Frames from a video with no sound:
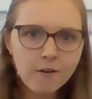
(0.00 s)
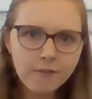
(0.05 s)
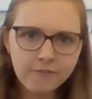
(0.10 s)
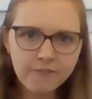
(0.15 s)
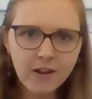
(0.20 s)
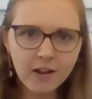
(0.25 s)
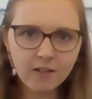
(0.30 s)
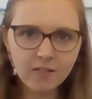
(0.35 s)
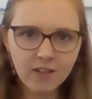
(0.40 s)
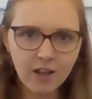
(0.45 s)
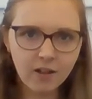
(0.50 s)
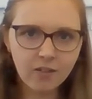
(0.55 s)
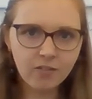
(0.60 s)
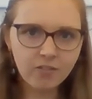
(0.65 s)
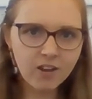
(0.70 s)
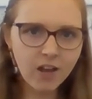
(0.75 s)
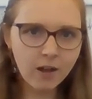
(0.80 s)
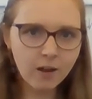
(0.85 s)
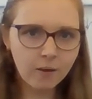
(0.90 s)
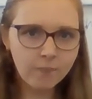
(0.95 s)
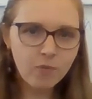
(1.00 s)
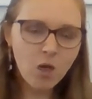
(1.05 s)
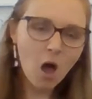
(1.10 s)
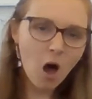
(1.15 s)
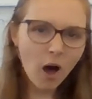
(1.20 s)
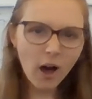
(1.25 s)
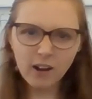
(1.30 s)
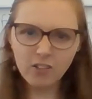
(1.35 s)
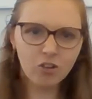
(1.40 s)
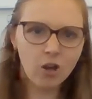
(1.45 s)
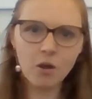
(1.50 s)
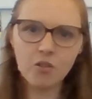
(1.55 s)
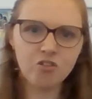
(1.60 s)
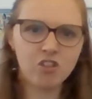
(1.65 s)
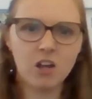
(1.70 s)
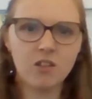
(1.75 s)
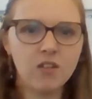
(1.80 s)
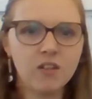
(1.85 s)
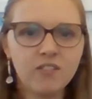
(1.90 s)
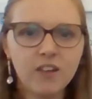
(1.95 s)
Fantastic. I don't
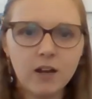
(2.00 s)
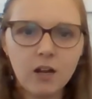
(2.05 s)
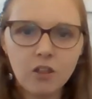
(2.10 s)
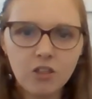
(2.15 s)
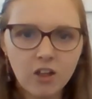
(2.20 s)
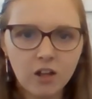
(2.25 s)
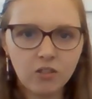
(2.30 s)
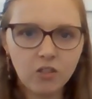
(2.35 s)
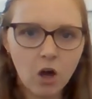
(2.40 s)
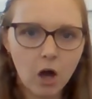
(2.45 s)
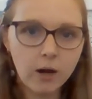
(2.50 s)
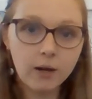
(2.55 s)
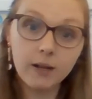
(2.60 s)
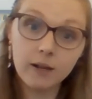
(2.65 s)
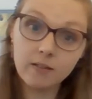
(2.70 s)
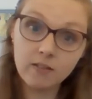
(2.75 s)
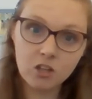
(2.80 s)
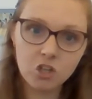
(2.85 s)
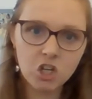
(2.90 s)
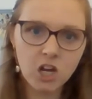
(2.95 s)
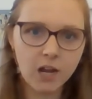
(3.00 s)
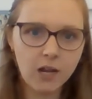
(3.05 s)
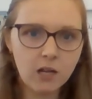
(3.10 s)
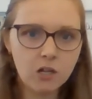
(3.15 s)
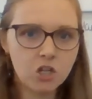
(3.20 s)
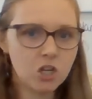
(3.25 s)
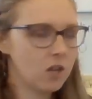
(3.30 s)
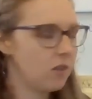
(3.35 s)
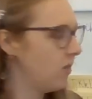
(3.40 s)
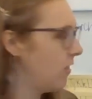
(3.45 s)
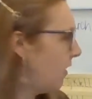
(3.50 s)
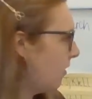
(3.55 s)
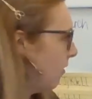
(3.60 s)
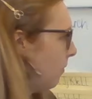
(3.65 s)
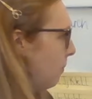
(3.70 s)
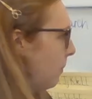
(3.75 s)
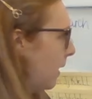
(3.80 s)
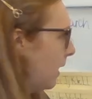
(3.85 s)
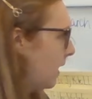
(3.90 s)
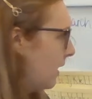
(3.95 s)
think there's anything that I need to change in this
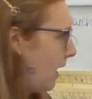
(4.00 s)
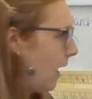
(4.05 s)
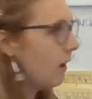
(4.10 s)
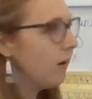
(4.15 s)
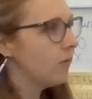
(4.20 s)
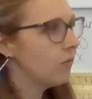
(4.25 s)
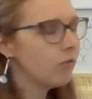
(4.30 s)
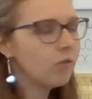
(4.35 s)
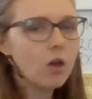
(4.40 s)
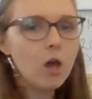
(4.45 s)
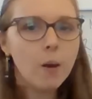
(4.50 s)
bit yet.